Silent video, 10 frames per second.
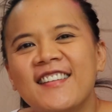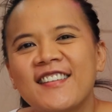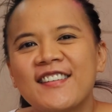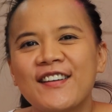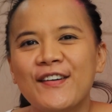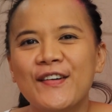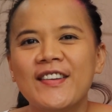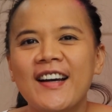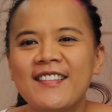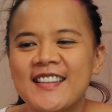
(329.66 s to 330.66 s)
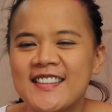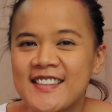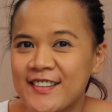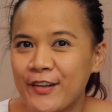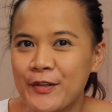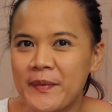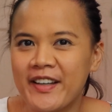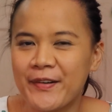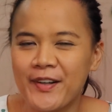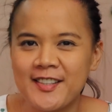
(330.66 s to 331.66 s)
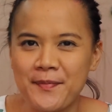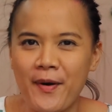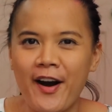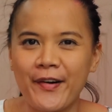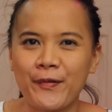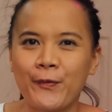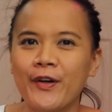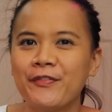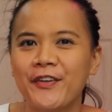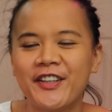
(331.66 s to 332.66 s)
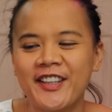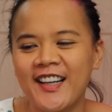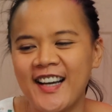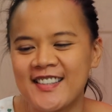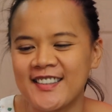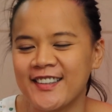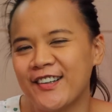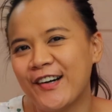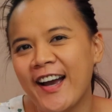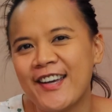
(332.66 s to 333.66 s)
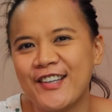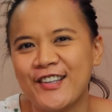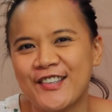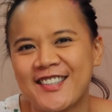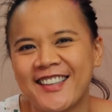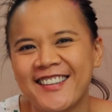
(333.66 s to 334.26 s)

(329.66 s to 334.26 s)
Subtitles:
So now this is going to be a crazy part. What fertilizer I use?